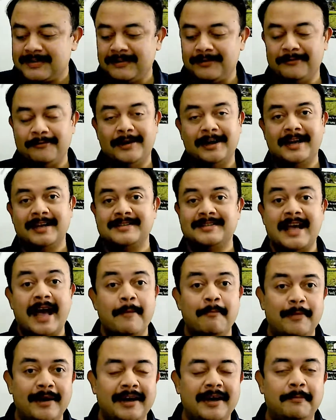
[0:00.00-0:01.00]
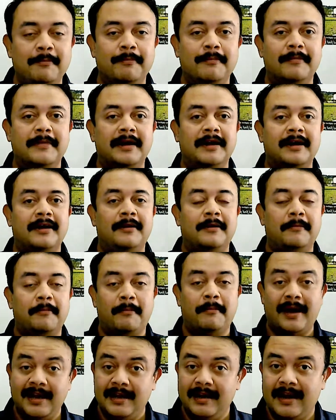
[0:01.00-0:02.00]
What has happened in uh,
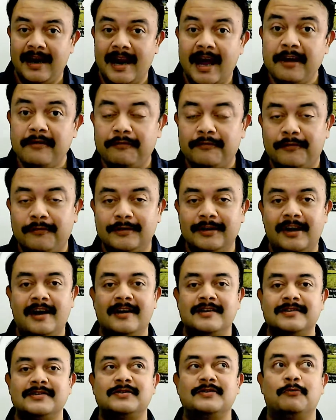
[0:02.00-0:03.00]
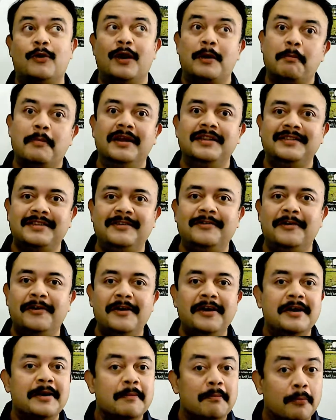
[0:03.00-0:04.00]
my life for the last one month, you know,
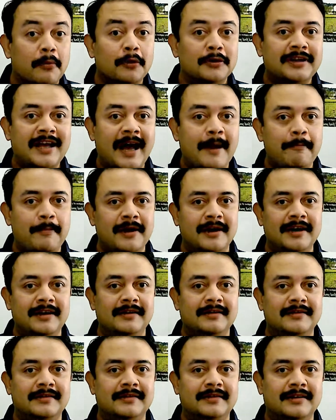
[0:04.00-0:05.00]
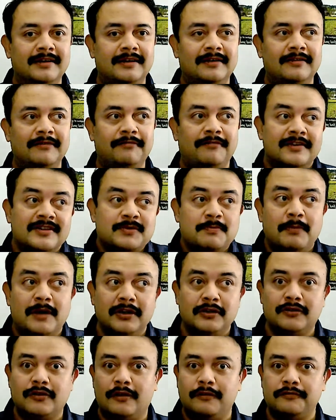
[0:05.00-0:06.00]
both happened in the first
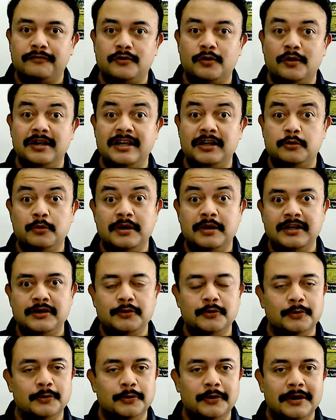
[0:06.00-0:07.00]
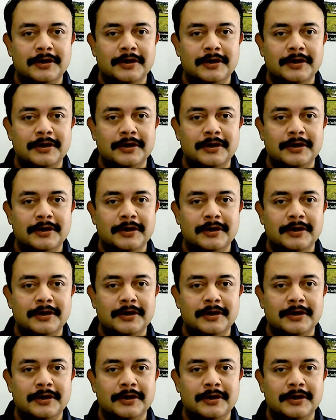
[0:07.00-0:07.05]
month of twenty twenty-two.